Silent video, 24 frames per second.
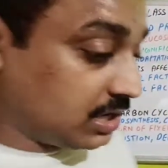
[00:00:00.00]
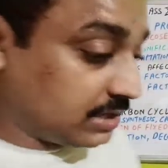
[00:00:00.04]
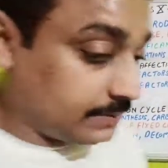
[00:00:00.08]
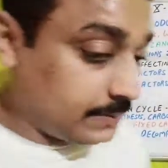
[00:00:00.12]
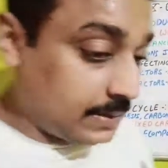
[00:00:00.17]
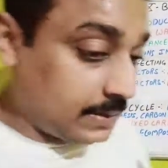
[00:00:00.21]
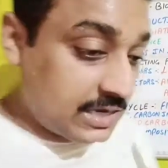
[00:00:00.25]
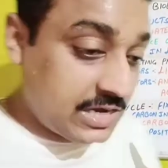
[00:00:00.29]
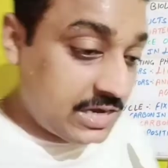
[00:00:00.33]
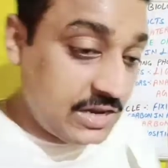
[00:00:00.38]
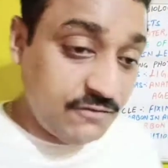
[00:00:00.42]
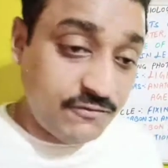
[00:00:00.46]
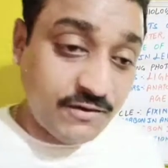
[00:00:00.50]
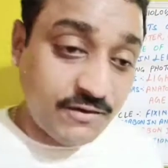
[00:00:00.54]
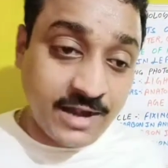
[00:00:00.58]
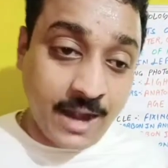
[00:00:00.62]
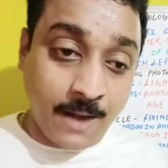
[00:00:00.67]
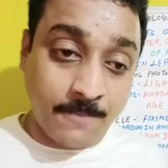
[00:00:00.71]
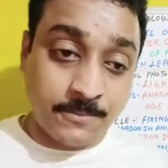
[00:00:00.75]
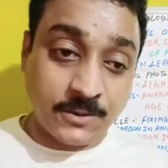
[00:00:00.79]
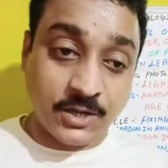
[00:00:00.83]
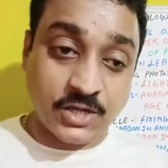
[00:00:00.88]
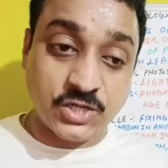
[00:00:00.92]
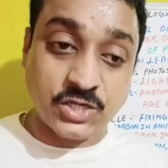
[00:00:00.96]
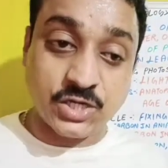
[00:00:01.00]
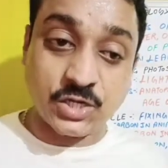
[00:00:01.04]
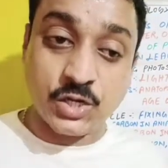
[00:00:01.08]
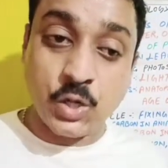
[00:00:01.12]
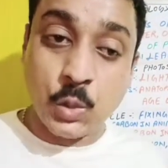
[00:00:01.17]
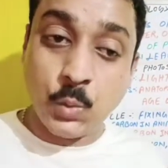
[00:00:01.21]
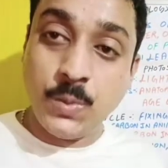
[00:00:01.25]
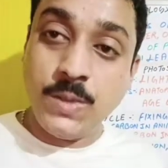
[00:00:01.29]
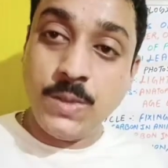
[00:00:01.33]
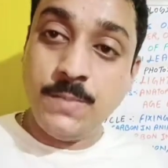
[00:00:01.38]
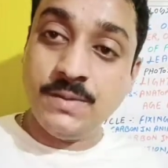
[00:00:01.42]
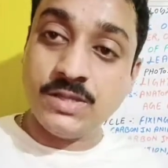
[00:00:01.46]
the leaf adaptation
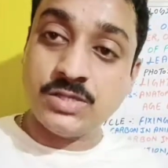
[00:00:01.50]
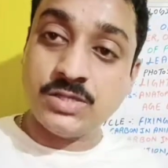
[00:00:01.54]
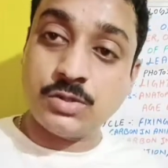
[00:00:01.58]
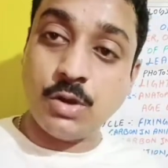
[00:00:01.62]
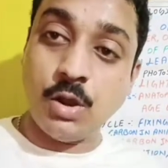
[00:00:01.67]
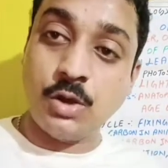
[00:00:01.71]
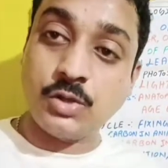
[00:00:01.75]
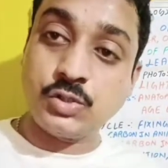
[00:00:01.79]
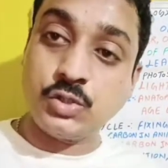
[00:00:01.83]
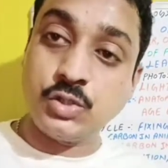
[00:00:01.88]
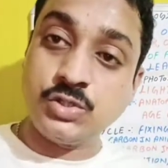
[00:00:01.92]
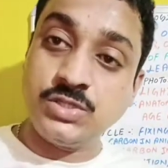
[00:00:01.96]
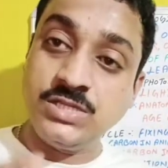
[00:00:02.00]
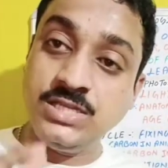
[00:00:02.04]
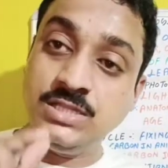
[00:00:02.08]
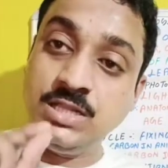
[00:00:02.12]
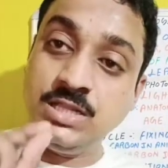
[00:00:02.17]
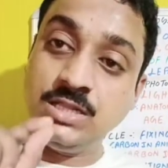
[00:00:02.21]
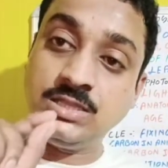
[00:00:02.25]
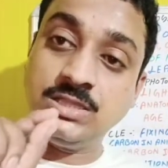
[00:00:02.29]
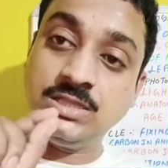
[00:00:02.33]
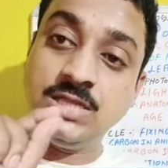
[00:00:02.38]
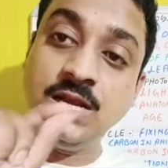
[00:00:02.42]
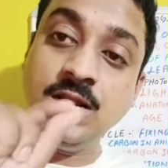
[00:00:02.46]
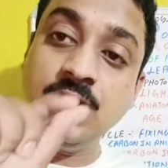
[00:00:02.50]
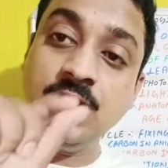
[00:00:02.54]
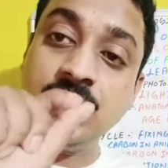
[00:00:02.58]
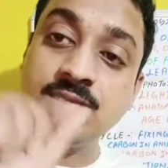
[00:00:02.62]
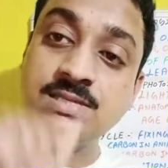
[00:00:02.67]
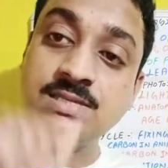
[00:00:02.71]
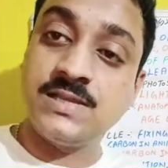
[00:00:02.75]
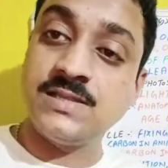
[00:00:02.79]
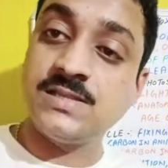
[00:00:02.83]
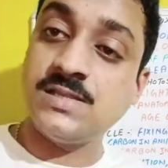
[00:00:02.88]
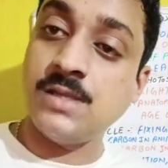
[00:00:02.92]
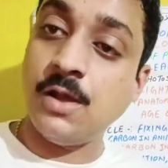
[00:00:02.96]
we must also see the thinness
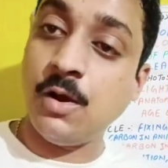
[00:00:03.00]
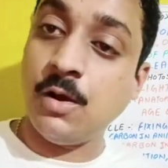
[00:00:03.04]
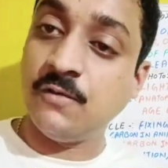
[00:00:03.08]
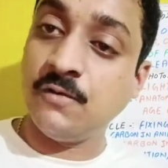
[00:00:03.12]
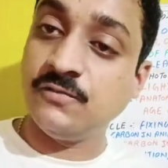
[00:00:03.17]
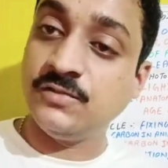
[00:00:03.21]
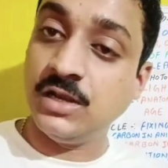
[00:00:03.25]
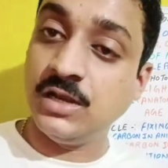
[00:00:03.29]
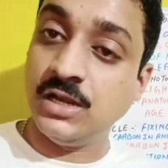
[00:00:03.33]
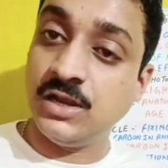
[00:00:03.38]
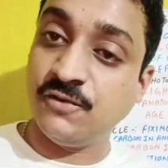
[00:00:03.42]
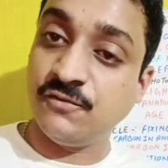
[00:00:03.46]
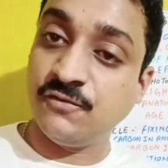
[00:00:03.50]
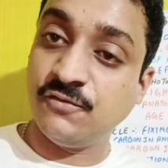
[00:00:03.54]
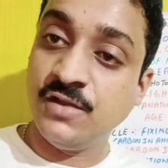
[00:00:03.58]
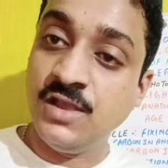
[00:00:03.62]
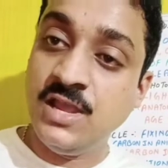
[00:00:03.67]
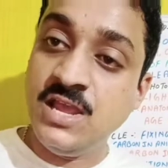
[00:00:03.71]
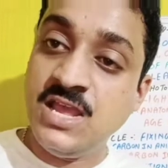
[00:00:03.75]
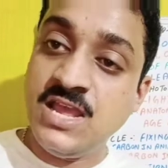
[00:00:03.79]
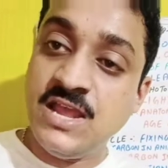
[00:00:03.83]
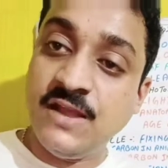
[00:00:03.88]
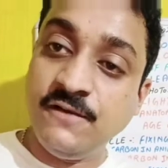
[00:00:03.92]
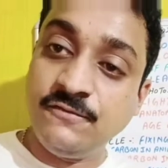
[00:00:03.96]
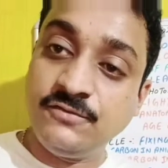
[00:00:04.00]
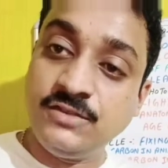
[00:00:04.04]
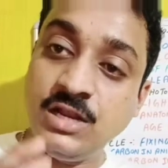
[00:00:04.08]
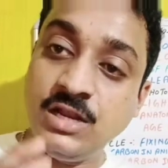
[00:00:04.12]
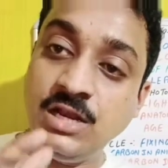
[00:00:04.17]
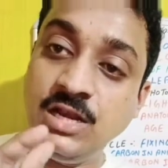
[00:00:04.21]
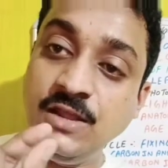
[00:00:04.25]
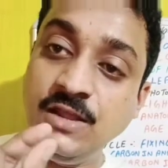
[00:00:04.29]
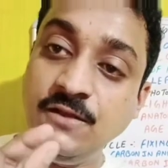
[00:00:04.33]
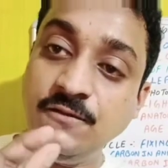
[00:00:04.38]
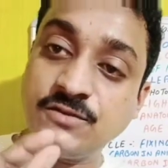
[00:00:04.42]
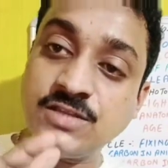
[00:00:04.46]
of the leaf if the
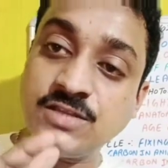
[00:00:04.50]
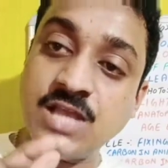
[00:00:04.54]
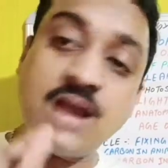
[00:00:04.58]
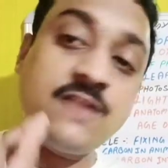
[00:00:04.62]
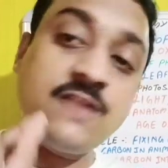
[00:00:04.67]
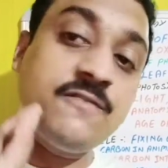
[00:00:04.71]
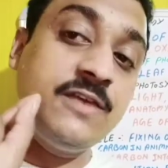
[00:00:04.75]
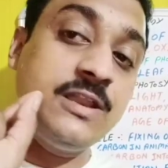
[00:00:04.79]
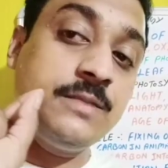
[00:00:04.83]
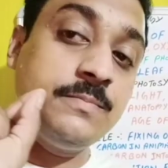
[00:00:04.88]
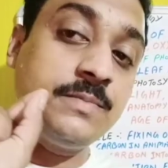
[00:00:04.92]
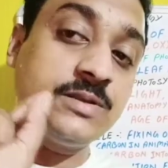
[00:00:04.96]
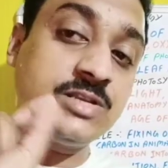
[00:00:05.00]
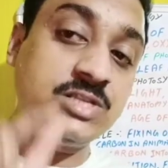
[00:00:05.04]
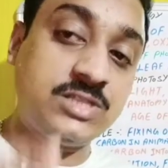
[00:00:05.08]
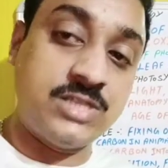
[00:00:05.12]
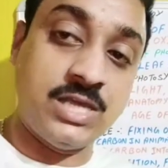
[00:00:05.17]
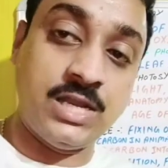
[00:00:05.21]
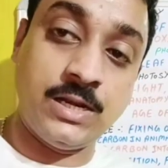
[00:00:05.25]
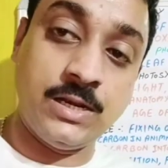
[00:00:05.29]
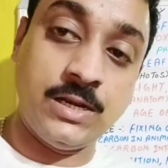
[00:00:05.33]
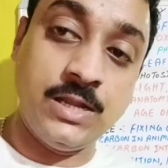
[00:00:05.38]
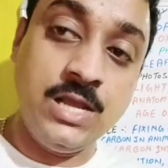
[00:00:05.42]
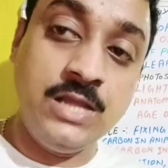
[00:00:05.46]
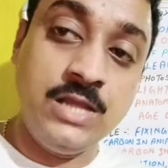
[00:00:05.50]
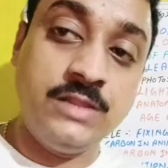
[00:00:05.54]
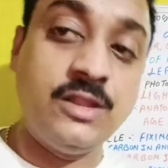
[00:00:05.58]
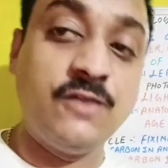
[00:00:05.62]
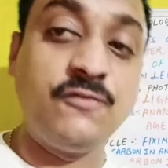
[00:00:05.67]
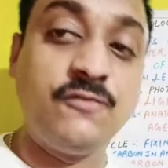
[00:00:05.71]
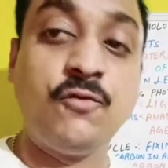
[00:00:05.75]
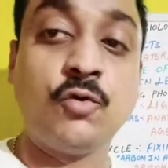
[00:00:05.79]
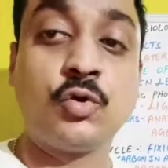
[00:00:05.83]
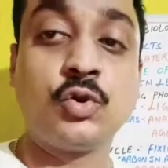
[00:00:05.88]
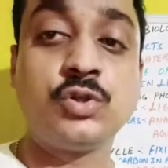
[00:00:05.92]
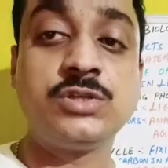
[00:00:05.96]
leaves are very much thin then
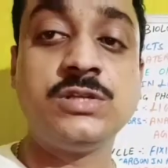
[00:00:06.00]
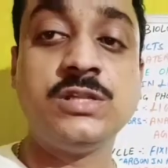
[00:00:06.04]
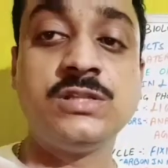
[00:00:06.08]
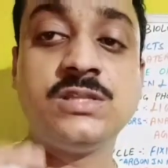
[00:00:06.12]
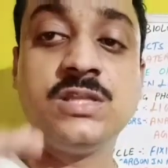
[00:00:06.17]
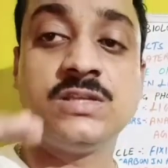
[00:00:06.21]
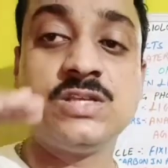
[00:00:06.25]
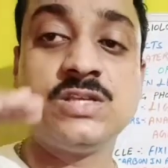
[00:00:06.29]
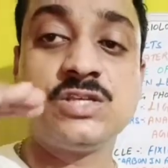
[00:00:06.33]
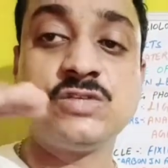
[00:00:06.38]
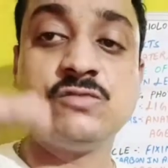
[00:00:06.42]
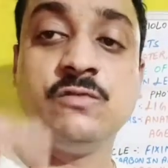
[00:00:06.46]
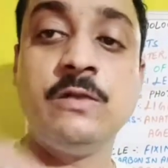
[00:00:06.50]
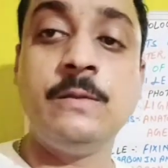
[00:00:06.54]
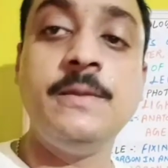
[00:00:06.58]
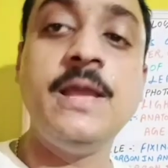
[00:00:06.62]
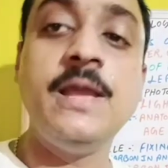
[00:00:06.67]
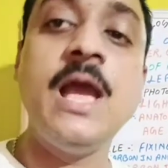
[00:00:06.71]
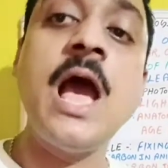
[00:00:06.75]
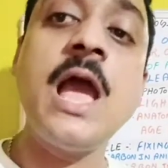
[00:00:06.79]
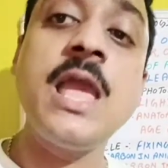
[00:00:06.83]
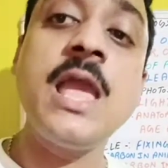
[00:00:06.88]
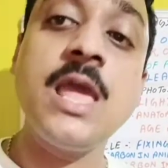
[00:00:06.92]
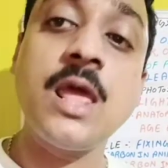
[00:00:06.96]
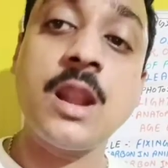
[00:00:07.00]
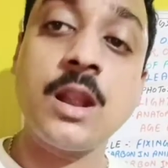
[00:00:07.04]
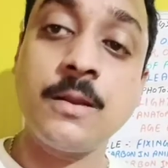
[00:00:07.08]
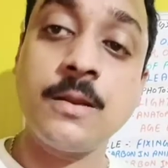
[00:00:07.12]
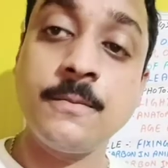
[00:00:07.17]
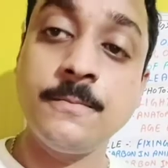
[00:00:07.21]
photosynthesis will be higher